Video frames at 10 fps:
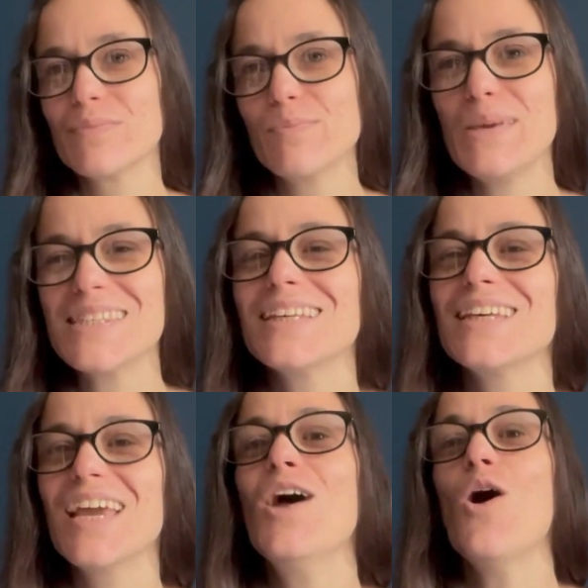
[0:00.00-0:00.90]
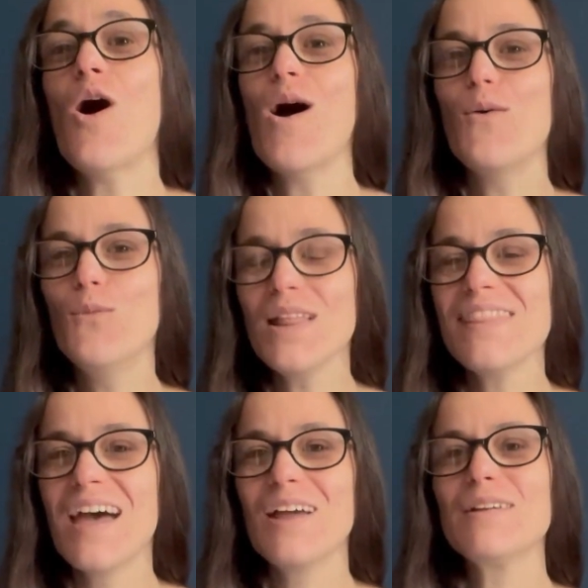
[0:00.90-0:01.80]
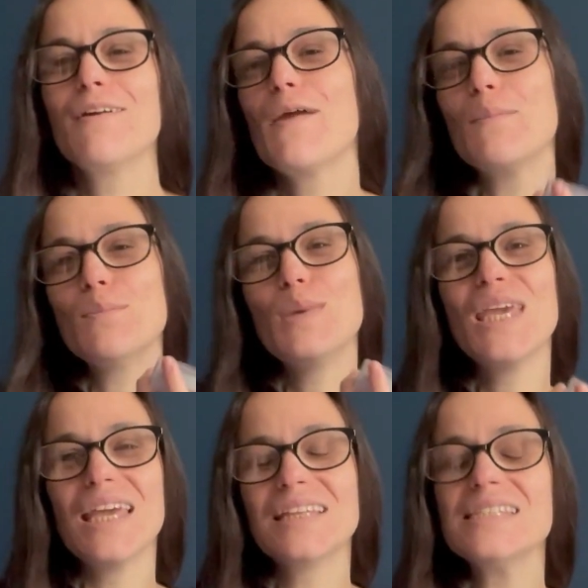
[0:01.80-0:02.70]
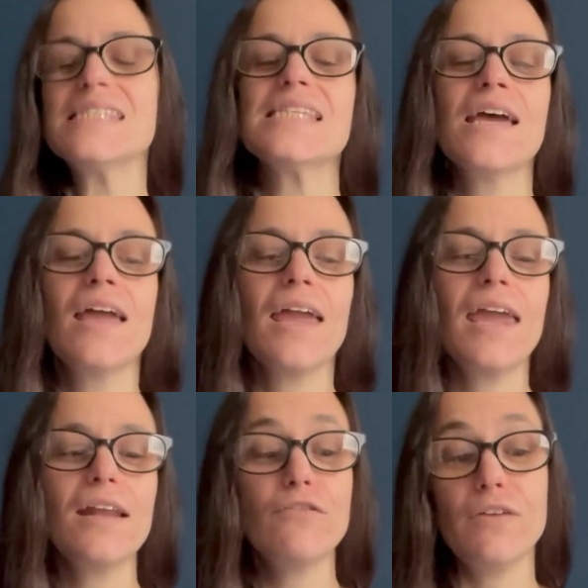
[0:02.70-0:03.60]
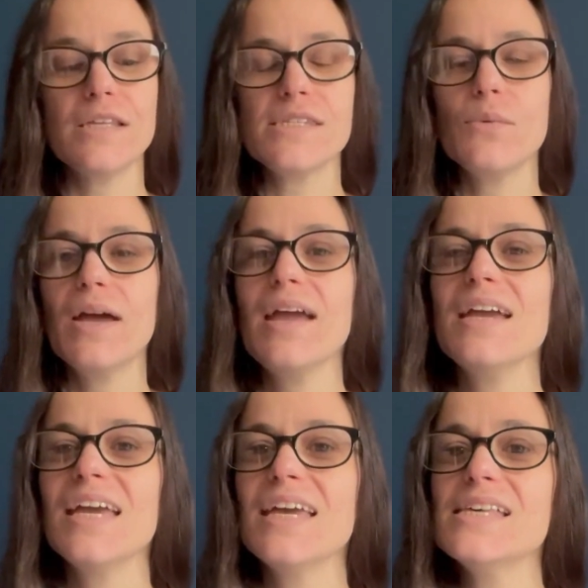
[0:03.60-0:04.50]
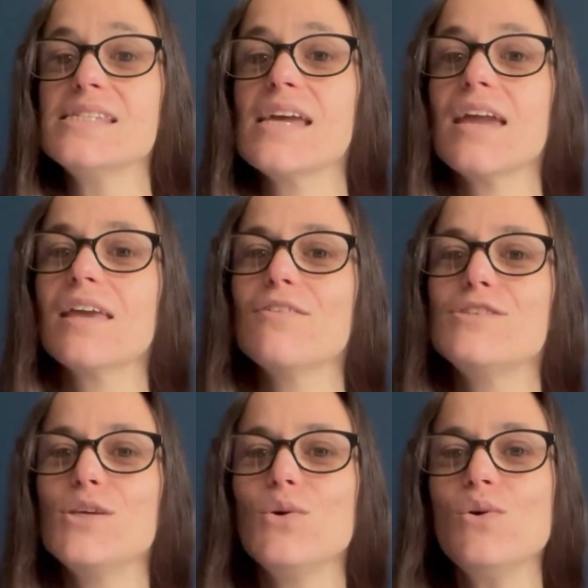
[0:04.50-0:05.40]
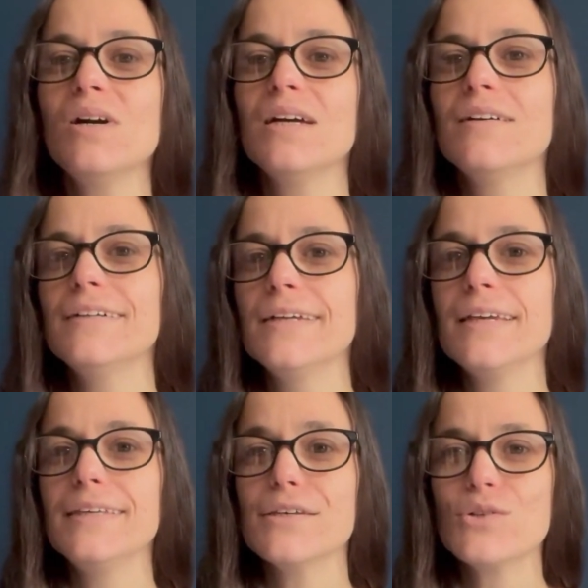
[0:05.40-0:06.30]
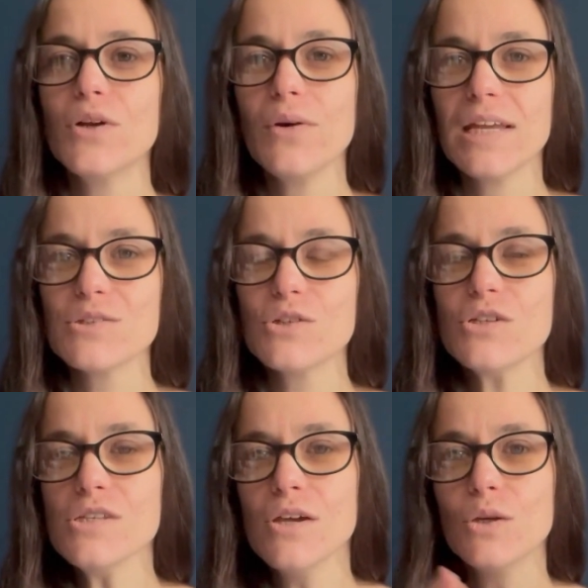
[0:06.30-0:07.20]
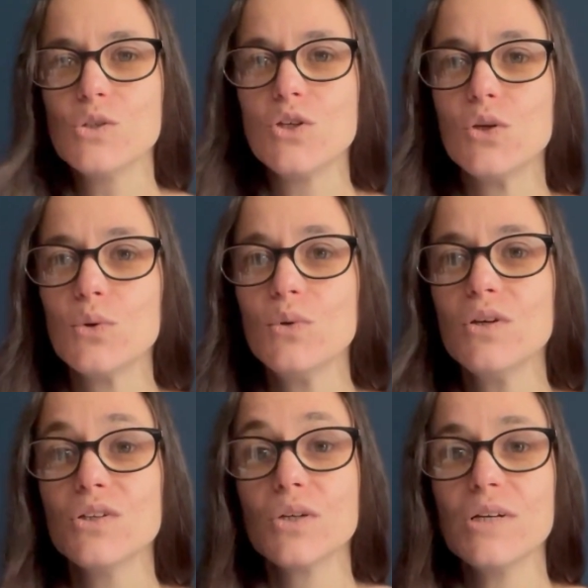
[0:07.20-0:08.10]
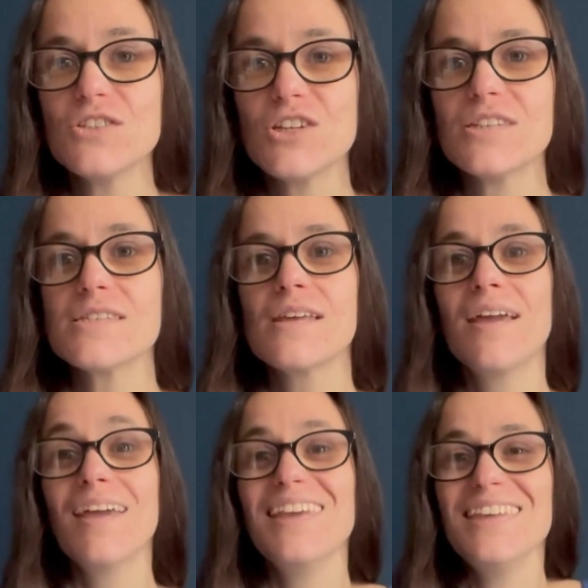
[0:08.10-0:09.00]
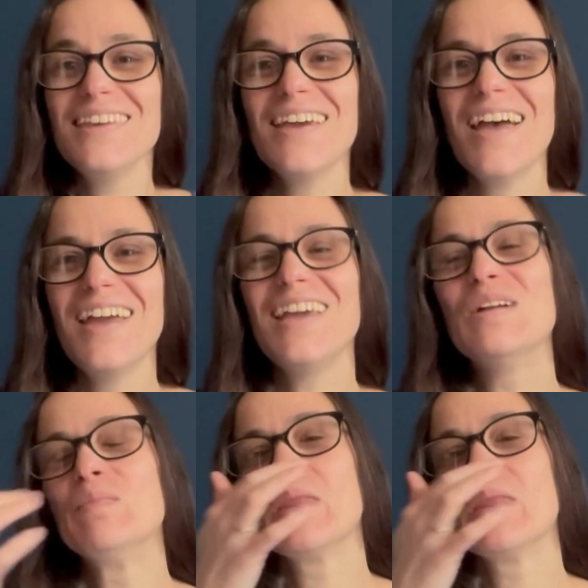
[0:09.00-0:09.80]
Basically, what that means in a fancy way is it gives you yes or no answers to your questions. Yay!